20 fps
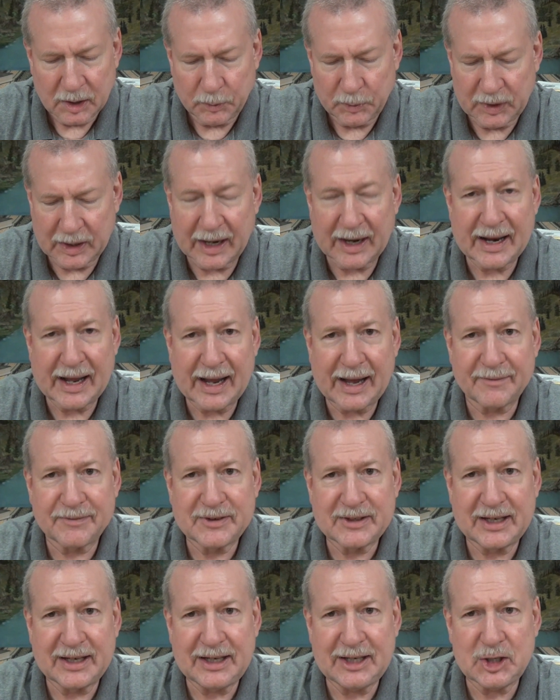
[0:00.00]
We got to
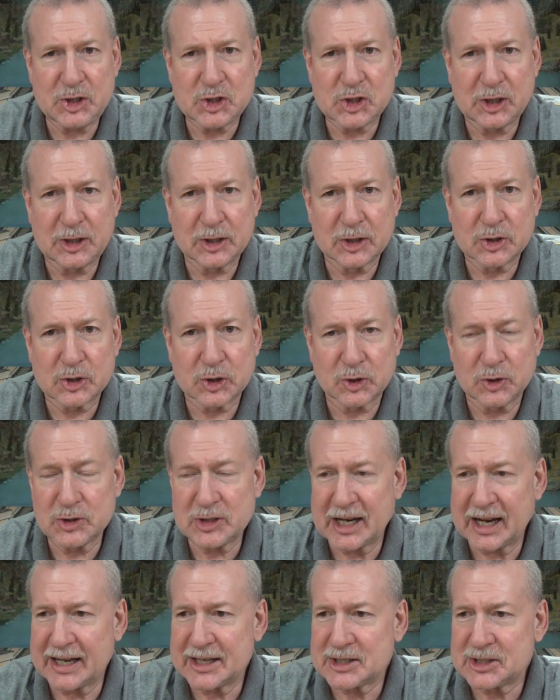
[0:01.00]
have teaching. a
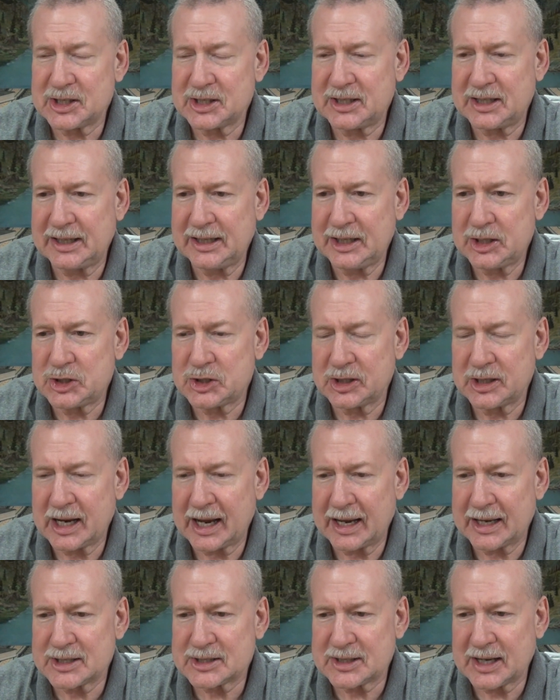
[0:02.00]
Church has to teach and
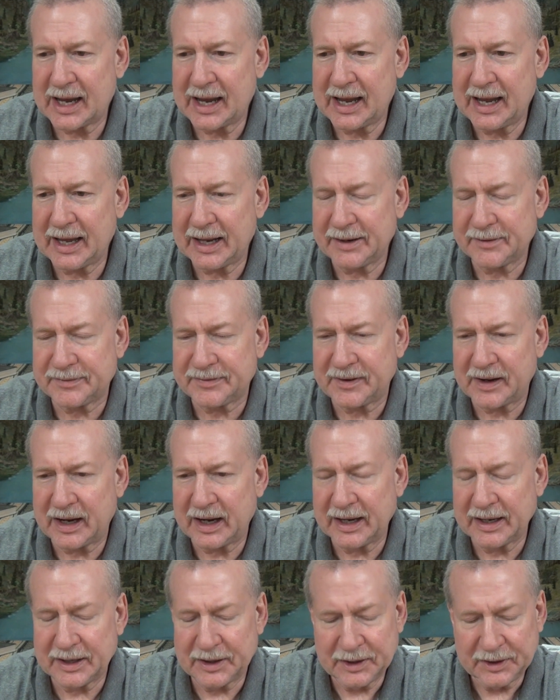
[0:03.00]
has to
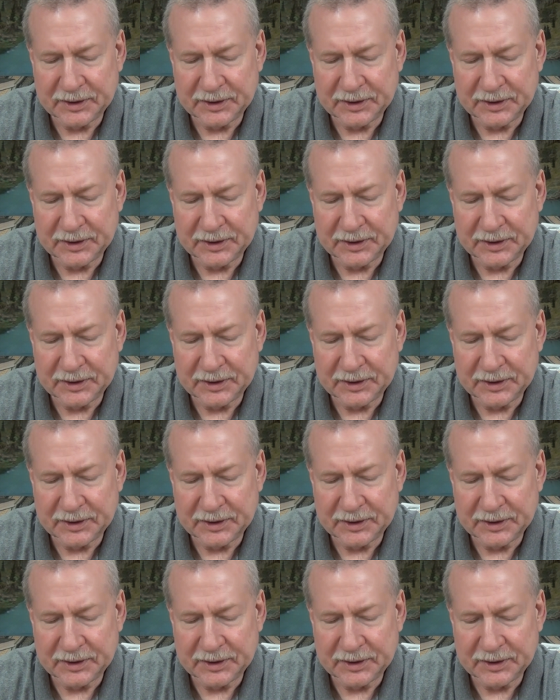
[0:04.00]
edify.